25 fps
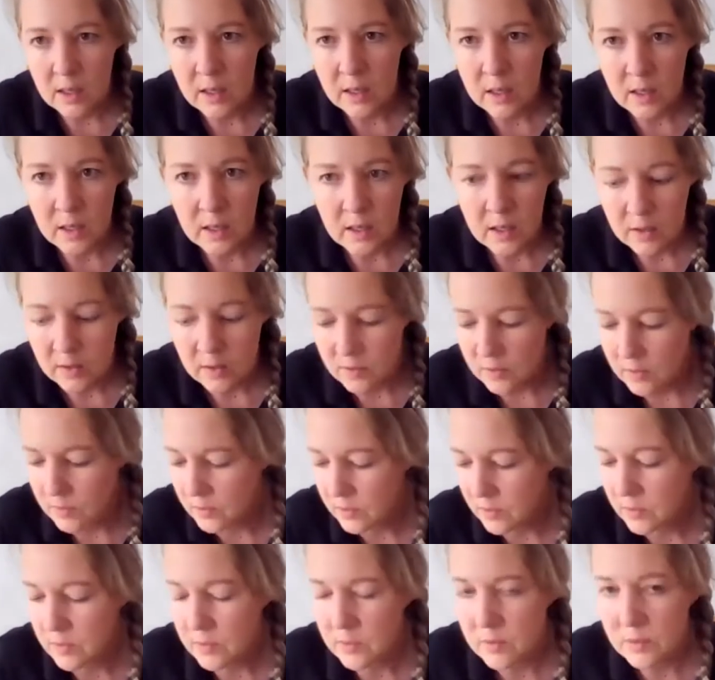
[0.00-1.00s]
really
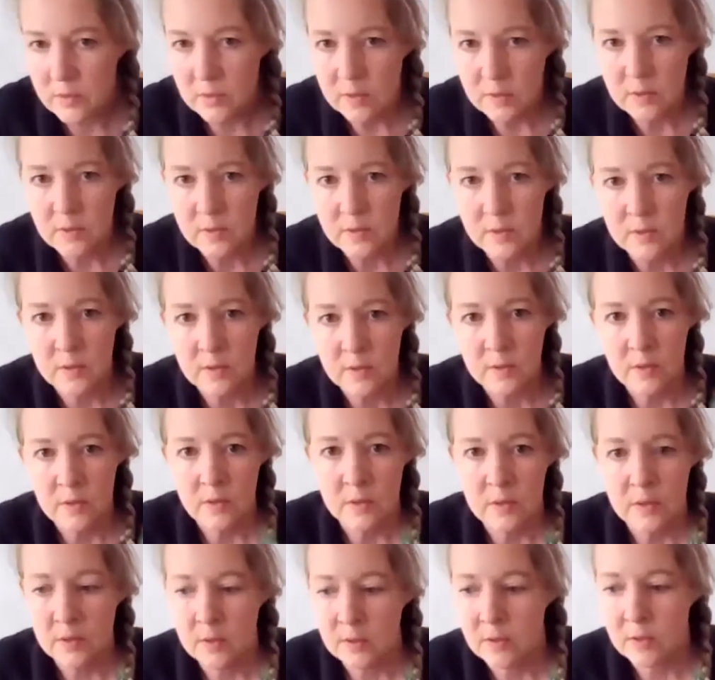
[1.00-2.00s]
18 months.
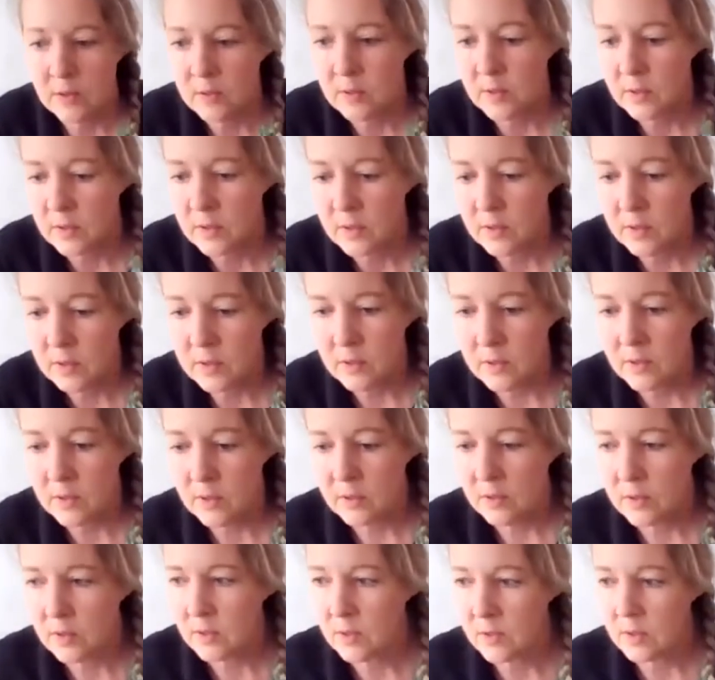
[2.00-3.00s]
But now it's
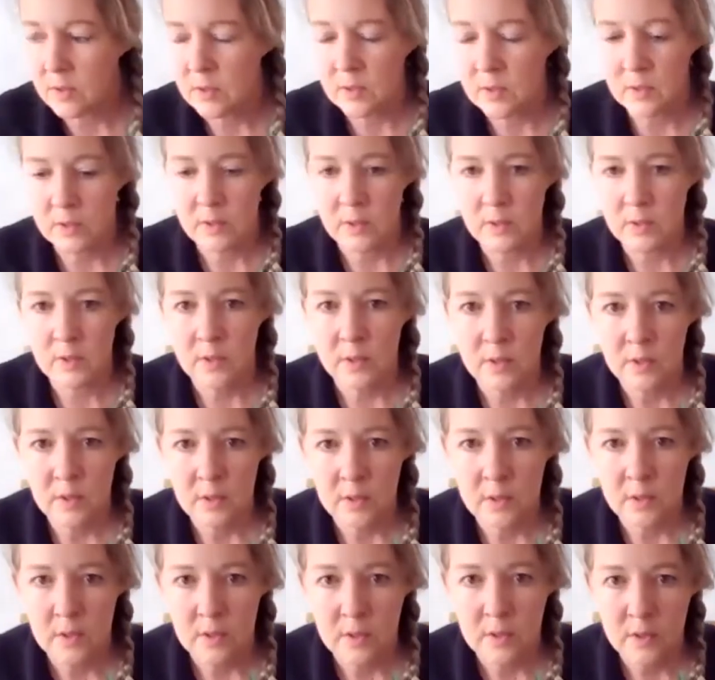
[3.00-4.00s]
gone sort of
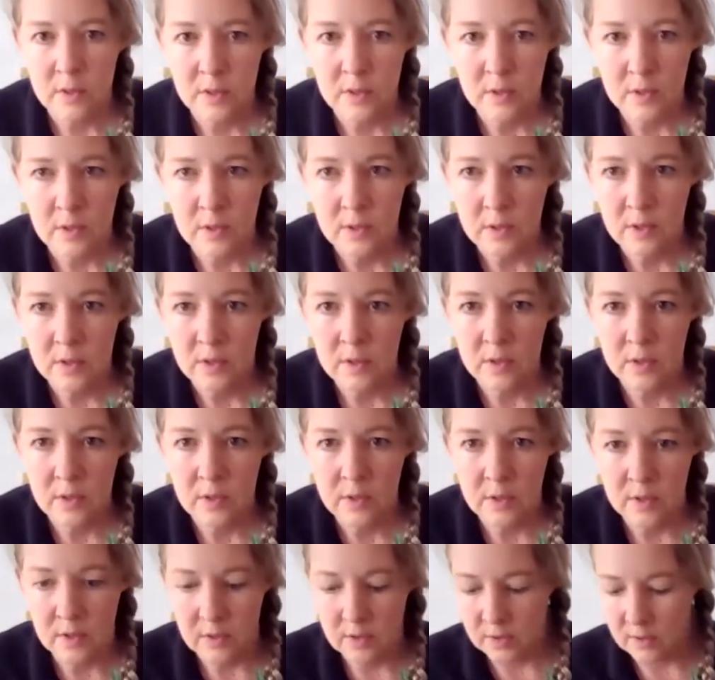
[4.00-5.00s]
brown, and yeah,
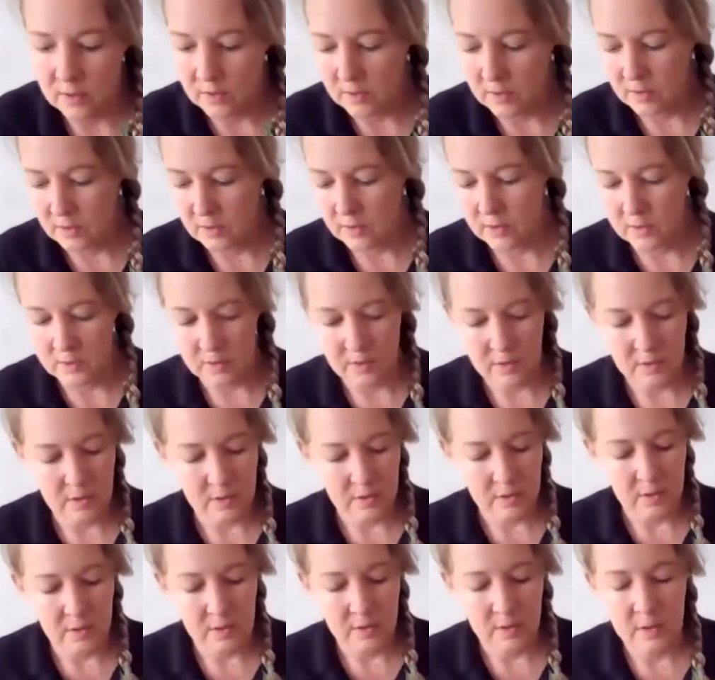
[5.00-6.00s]
I moved it
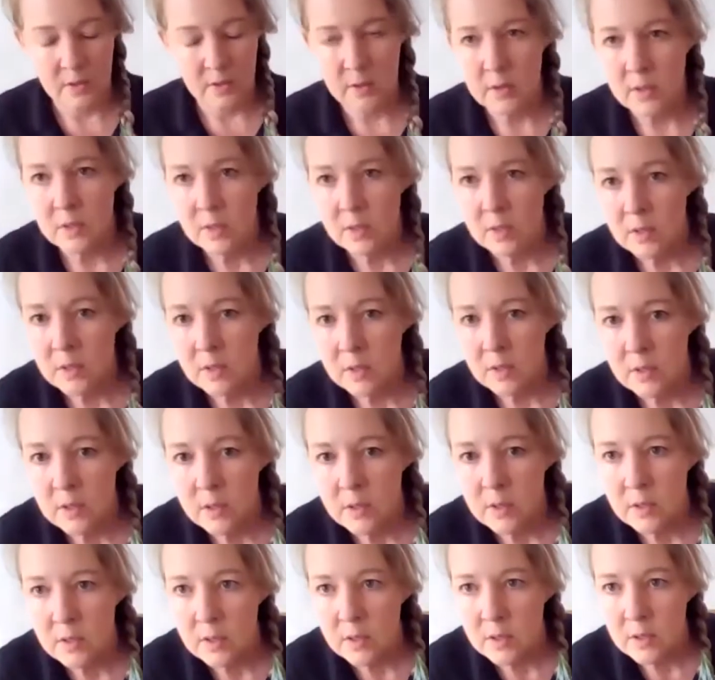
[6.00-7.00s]
from the
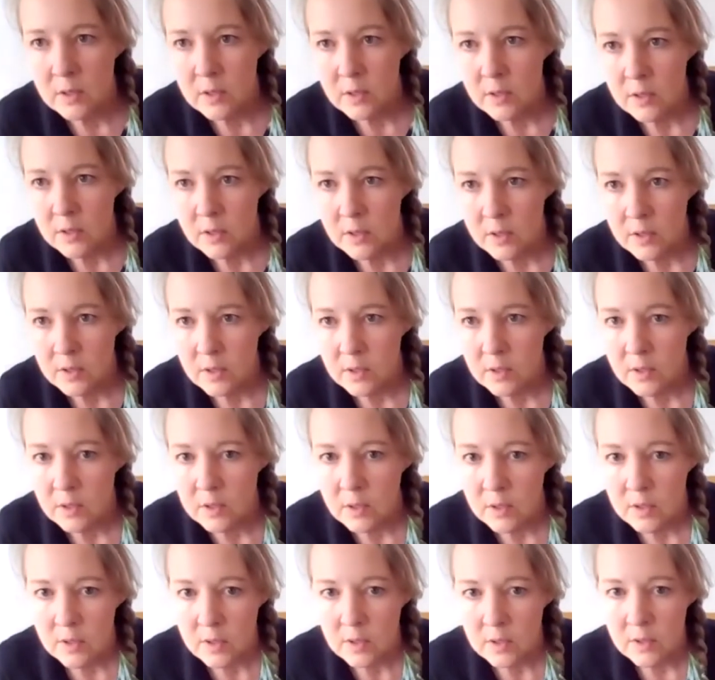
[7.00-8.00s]
windowsill when it was
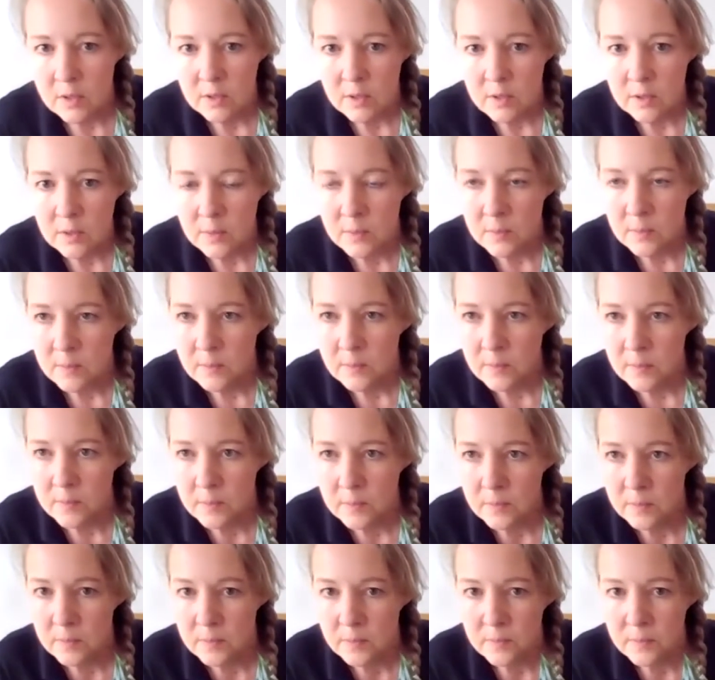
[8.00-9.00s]
starting to
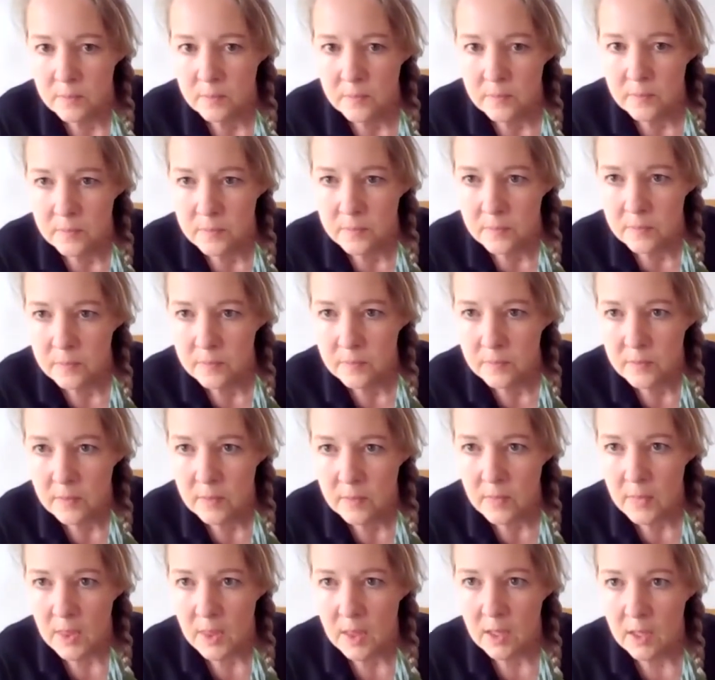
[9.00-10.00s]
deteriorate.
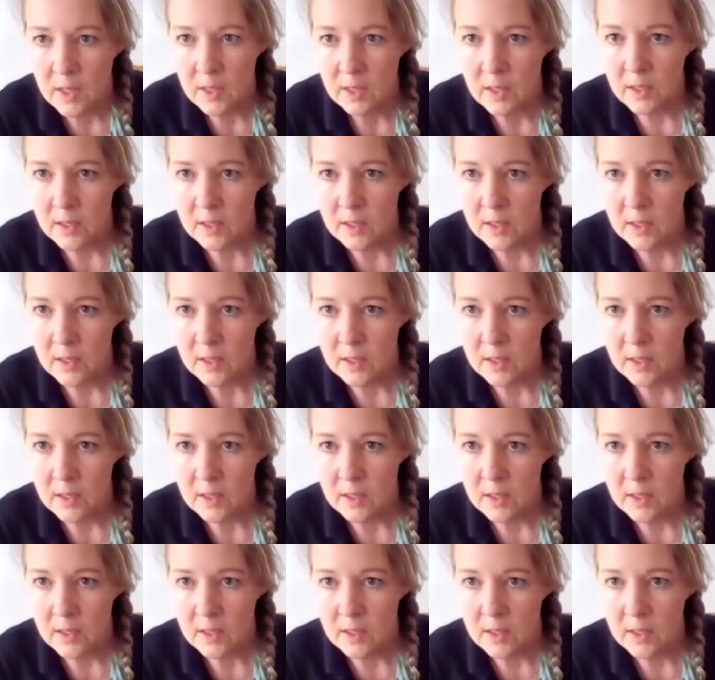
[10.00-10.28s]
I don't